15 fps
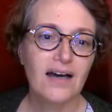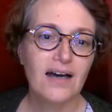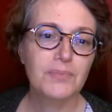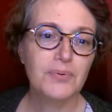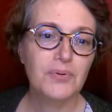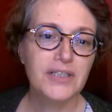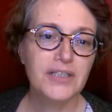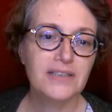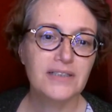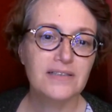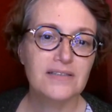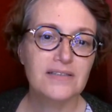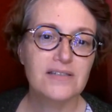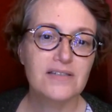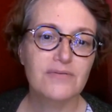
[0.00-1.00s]
The
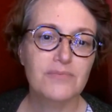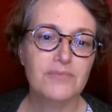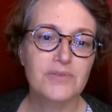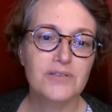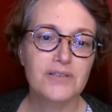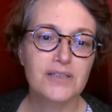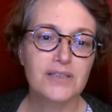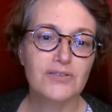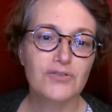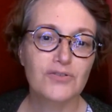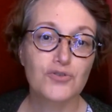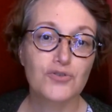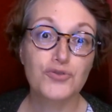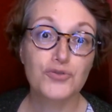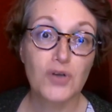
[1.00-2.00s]
point is
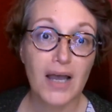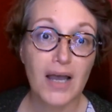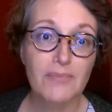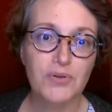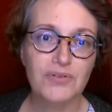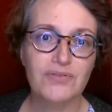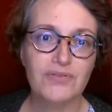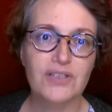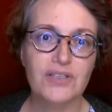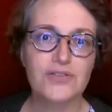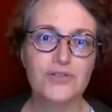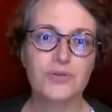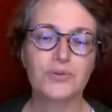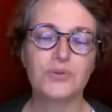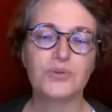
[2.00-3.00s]
to try both of
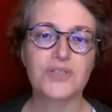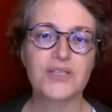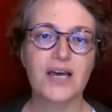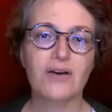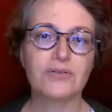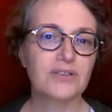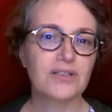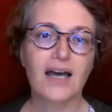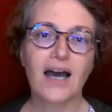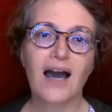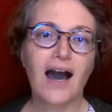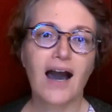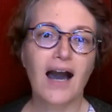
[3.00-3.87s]
these tools out.